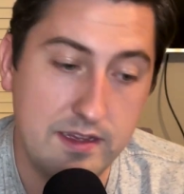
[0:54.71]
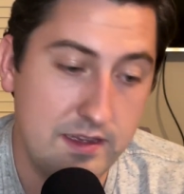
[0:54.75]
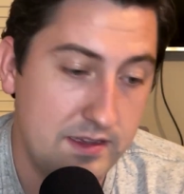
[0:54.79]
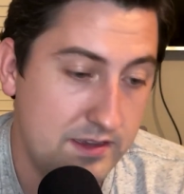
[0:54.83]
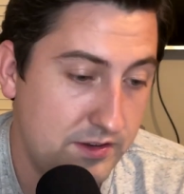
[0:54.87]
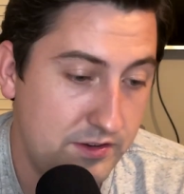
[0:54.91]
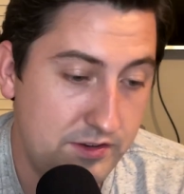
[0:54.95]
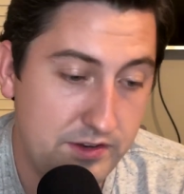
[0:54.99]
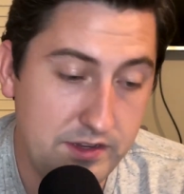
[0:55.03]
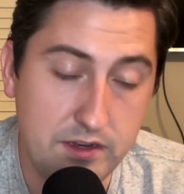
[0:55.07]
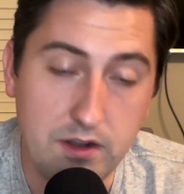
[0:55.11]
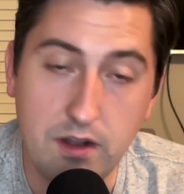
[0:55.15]

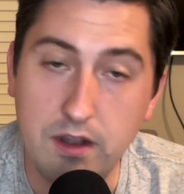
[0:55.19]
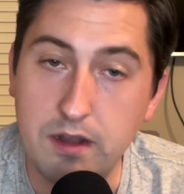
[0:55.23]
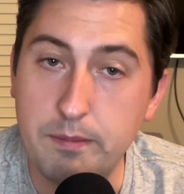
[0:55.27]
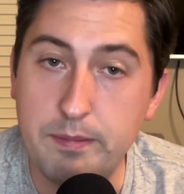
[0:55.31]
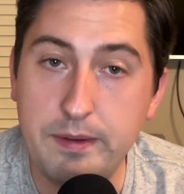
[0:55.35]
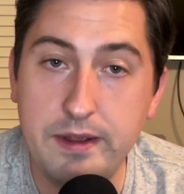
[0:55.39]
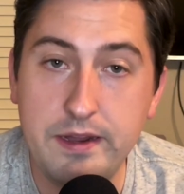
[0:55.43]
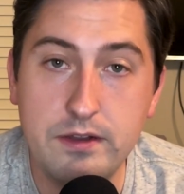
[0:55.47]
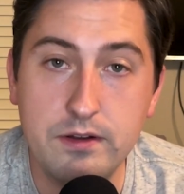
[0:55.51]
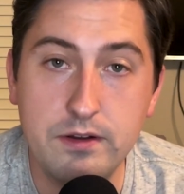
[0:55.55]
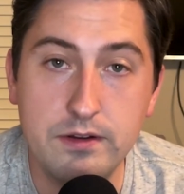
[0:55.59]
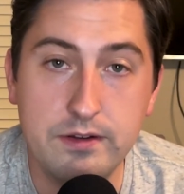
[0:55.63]
She had already
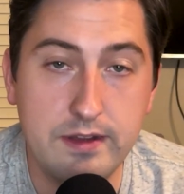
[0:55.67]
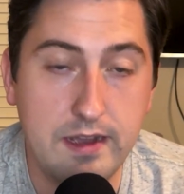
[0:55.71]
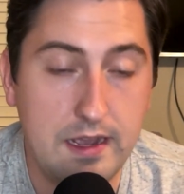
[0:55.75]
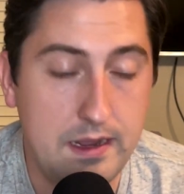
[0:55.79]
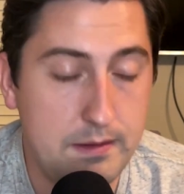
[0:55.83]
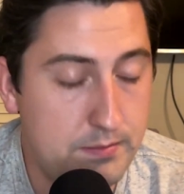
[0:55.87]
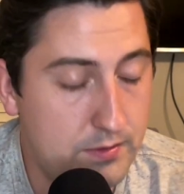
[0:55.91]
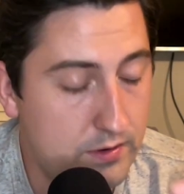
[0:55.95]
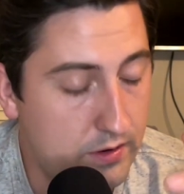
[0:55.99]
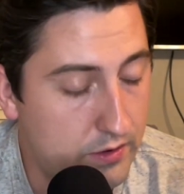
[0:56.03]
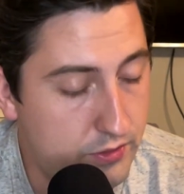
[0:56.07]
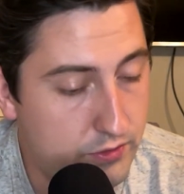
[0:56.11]
peed in her
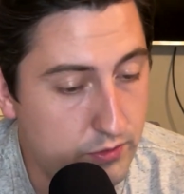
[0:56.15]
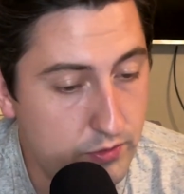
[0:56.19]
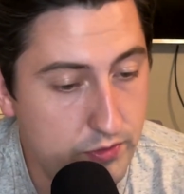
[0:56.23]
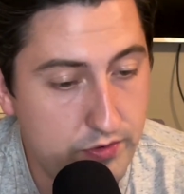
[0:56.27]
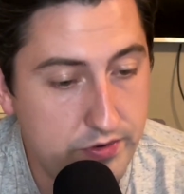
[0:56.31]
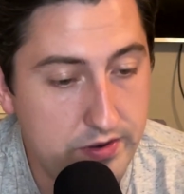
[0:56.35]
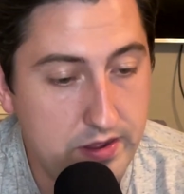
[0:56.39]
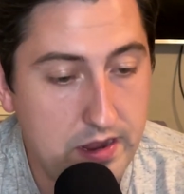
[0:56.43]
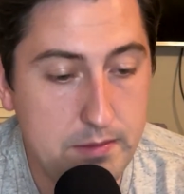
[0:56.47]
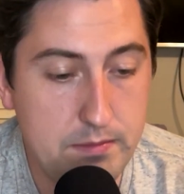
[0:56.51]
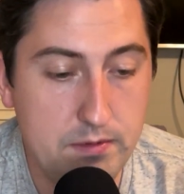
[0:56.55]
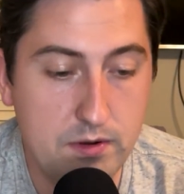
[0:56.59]
diaper, threw the
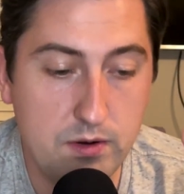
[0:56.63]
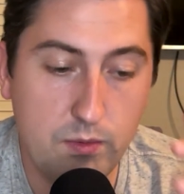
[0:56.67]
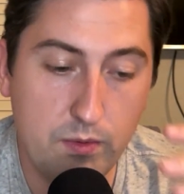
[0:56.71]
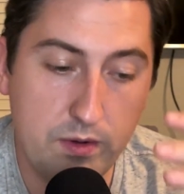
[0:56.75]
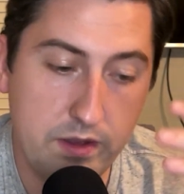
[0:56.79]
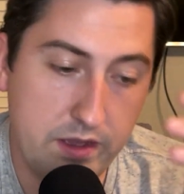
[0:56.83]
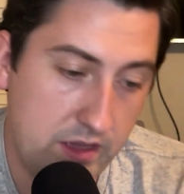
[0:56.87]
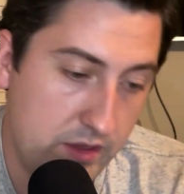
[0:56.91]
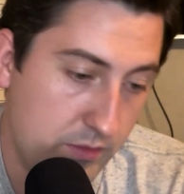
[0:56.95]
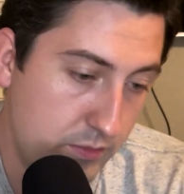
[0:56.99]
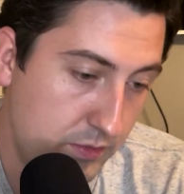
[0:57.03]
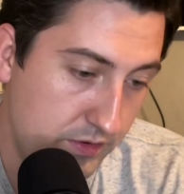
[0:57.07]
diaper
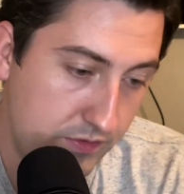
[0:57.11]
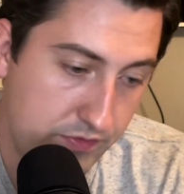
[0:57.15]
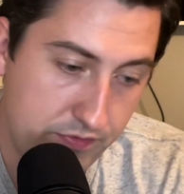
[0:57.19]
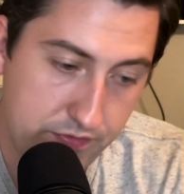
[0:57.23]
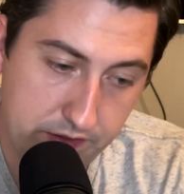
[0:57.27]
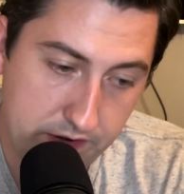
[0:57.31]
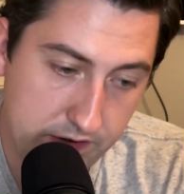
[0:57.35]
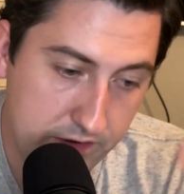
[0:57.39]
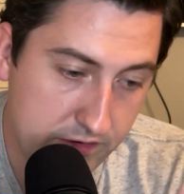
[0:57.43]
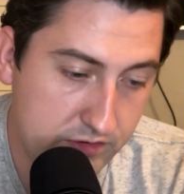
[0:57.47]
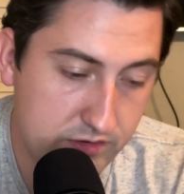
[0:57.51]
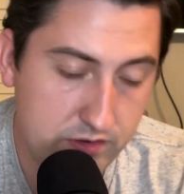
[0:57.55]
away. We
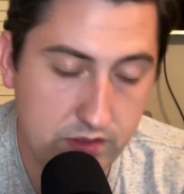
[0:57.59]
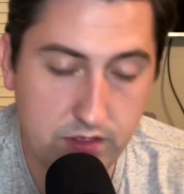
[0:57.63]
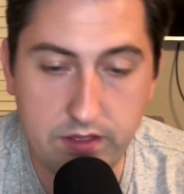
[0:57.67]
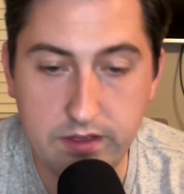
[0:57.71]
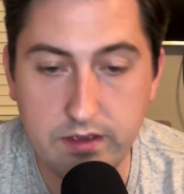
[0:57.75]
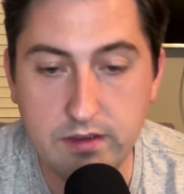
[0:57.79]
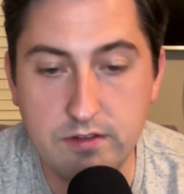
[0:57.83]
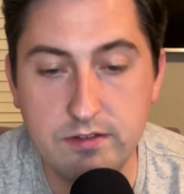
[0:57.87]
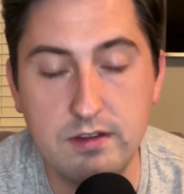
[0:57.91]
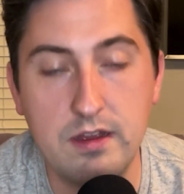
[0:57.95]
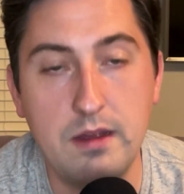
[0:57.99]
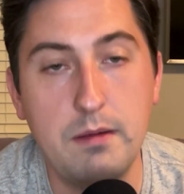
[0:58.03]
finished
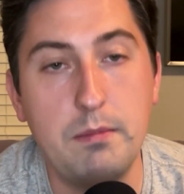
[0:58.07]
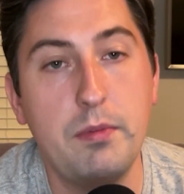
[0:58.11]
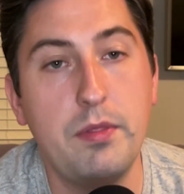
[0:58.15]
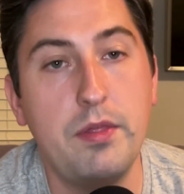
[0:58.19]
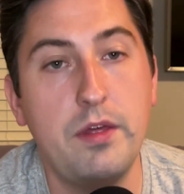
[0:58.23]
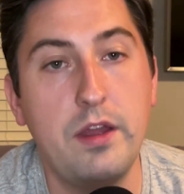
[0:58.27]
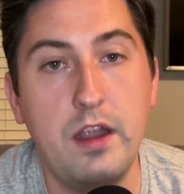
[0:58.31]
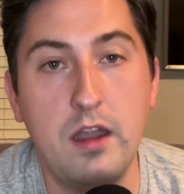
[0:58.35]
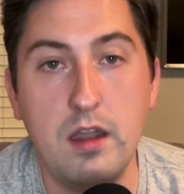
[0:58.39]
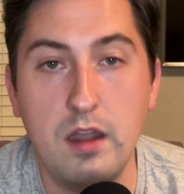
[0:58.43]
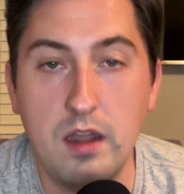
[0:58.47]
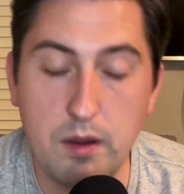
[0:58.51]
things up
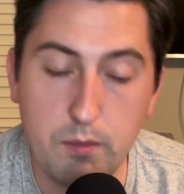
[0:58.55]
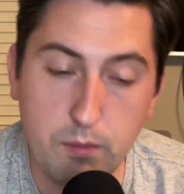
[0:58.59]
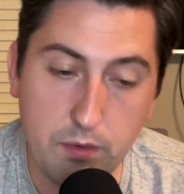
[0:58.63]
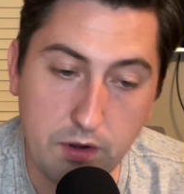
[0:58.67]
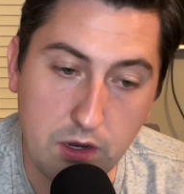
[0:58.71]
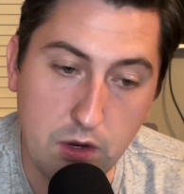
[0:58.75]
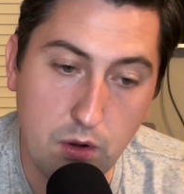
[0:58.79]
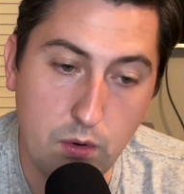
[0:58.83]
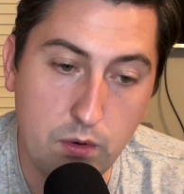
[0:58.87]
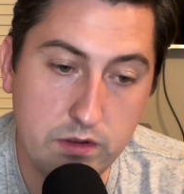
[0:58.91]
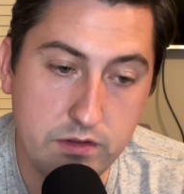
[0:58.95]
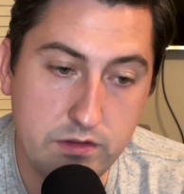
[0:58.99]
there, and we're
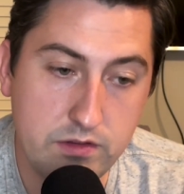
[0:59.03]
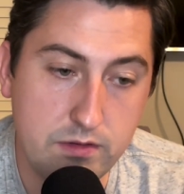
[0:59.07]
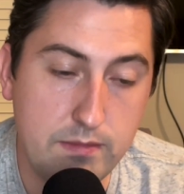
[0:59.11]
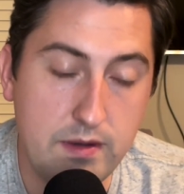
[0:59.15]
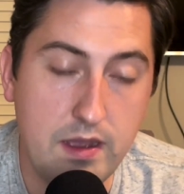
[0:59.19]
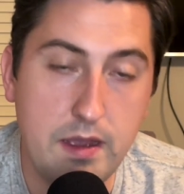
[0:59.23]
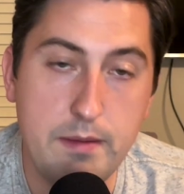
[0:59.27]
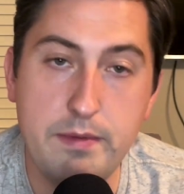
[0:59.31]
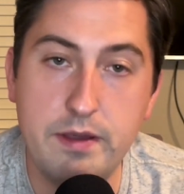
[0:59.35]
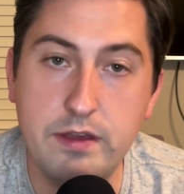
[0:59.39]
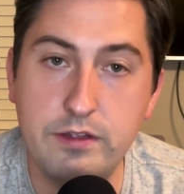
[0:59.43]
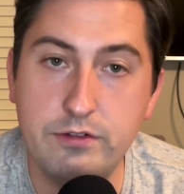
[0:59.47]
going to
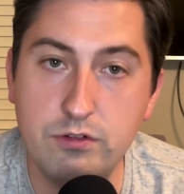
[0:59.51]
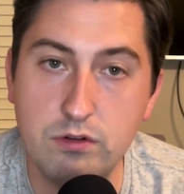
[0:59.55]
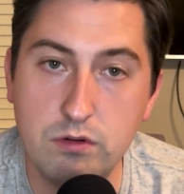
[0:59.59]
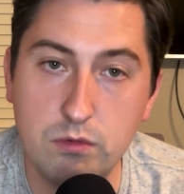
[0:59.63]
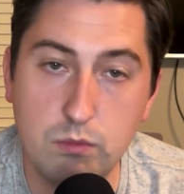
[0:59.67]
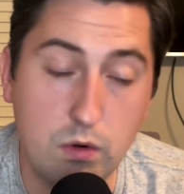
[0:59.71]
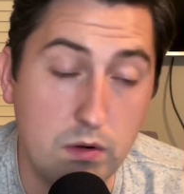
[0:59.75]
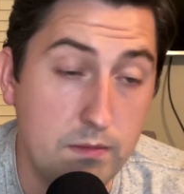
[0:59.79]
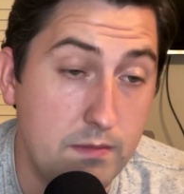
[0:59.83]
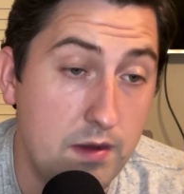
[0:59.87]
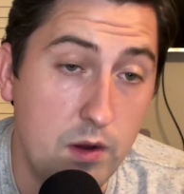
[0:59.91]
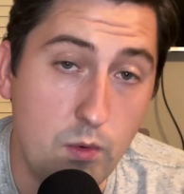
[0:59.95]
my bedroom
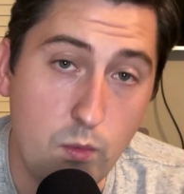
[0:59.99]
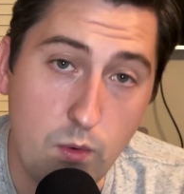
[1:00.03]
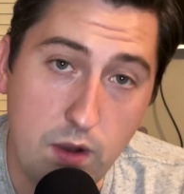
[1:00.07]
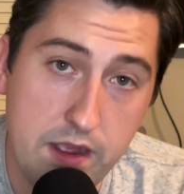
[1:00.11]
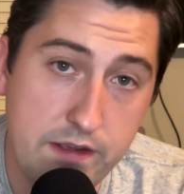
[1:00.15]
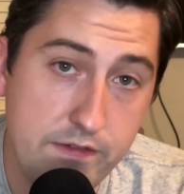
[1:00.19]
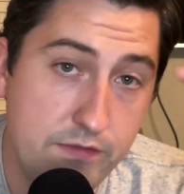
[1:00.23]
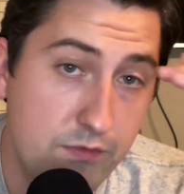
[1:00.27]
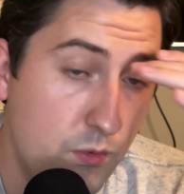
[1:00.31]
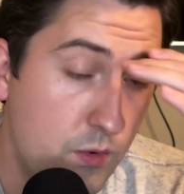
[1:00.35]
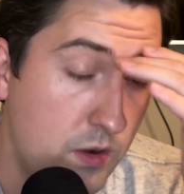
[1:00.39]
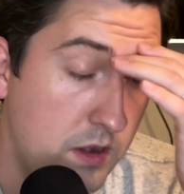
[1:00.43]
where my
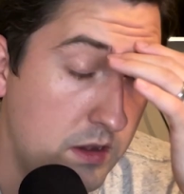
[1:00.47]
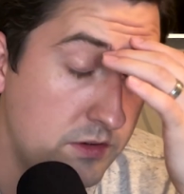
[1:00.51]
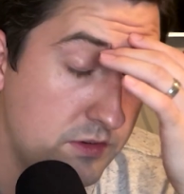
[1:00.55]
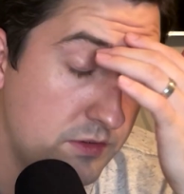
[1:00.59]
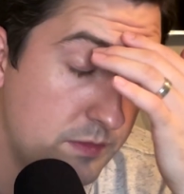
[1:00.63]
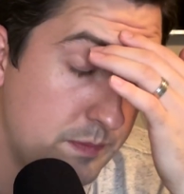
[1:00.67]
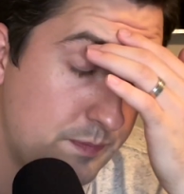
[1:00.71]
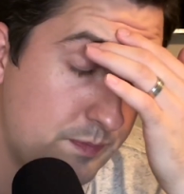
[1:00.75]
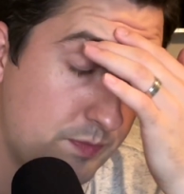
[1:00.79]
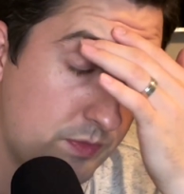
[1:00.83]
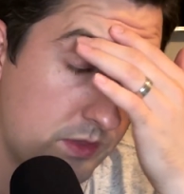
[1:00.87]
wife was.